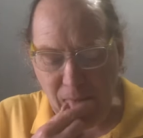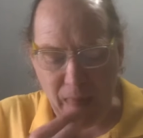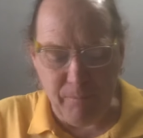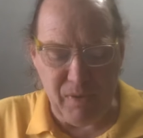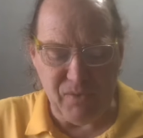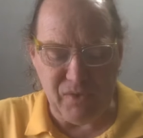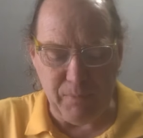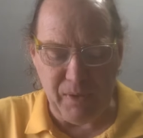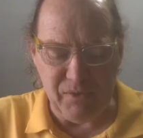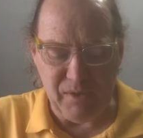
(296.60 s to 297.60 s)
means the
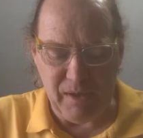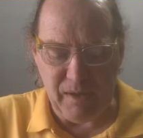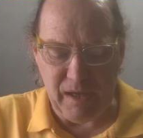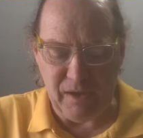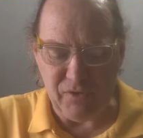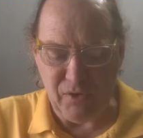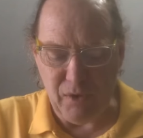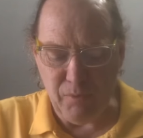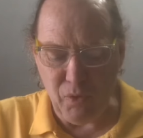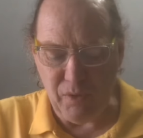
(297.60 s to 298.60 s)
President has no
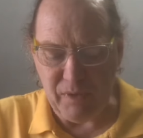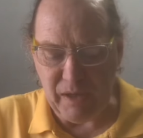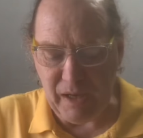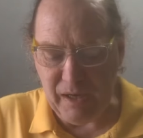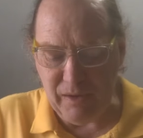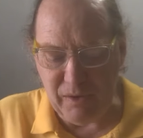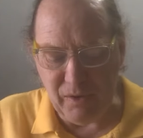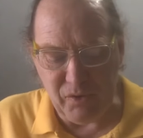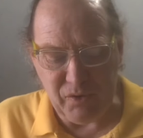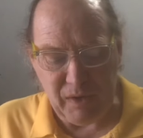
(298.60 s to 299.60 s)
more than 8
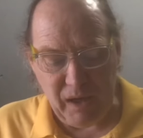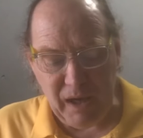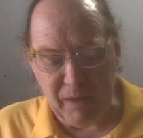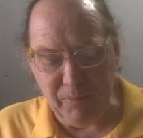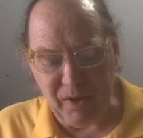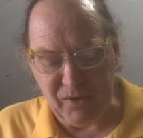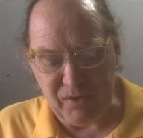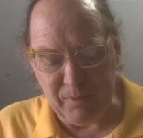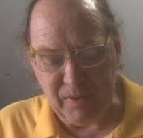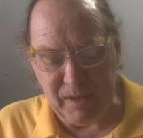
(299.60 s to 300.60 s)
years and
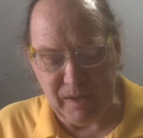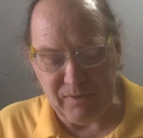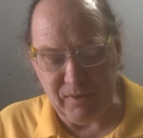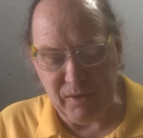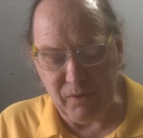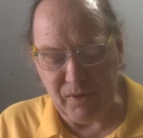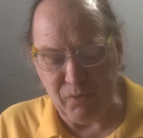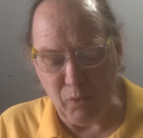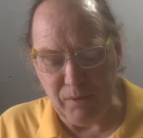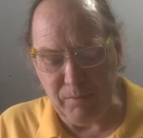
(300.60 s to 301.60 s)
possibly as little as
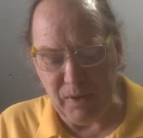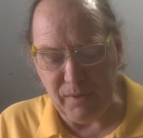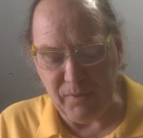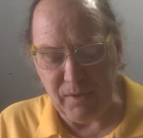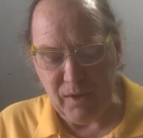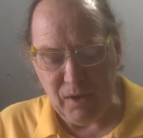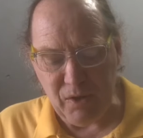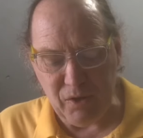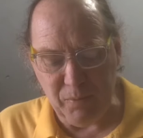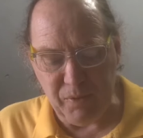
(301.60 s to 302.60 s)
1 month
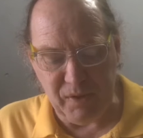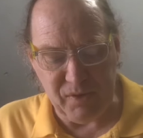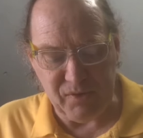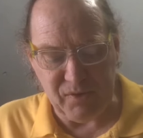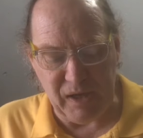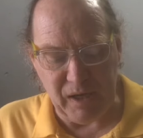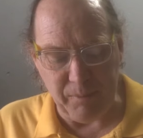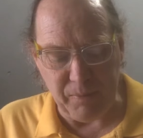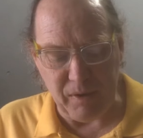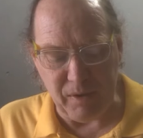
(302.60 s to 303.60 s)
to put his stamp
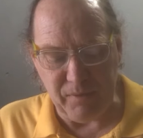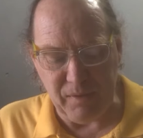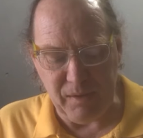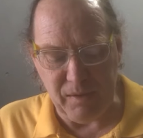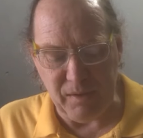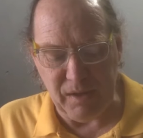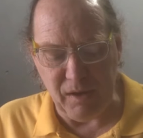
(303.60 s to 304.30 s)
on the